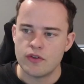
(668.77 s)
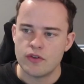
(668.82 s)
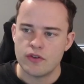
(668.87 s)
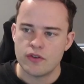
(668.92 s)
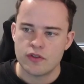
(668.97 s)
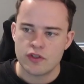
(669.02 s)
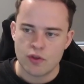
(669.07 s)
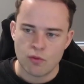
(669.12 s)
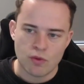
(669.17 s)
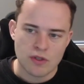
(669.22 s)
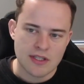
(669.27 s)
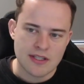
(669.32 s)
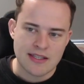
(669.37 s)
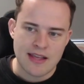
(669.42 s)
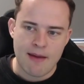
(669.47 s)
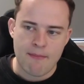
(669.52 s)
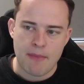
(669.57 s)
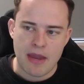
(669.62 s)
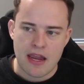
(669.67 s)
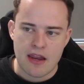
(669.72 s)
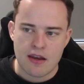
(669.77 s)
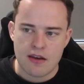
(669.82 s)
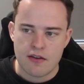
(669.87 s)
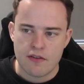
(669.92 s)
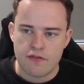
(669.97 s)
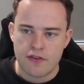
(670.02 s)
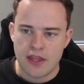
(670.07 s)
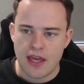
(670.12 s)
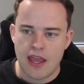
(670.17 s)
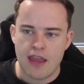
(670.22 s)
So what does that mean
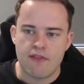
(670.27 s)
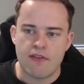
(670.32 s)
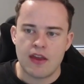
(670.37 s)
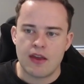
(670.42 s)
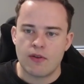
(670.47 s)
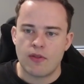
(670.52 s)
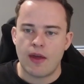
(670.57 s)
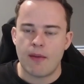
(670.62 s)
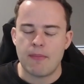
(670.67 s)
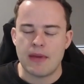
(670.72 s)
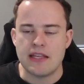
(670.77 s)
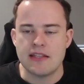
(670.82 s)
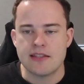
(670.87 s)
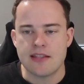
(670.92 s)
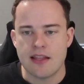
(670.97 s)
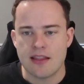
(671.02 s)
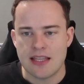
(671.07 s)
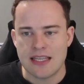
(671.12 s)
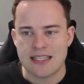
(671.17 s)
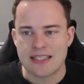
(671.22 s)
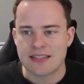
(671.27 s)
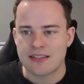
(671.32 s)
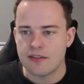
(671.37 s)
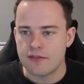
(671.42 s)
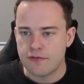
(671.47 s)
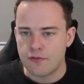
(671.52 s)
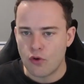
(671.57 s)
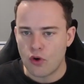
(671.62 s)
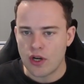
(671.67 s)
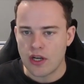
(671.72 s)
for the EV? That means that this
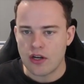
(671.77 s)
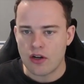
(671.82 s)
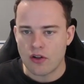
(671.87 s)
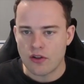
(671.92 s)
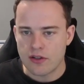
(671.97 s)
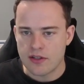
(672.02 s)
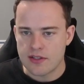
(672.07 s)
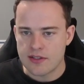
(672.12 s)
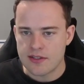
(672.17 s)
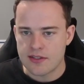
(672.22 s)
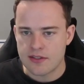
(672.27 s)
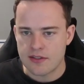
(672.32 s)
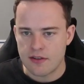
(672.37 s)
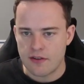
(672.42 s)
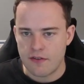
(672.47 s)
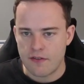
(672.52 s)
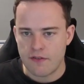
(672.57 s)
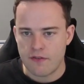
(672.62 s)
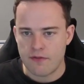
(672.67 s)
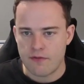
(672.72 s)
$40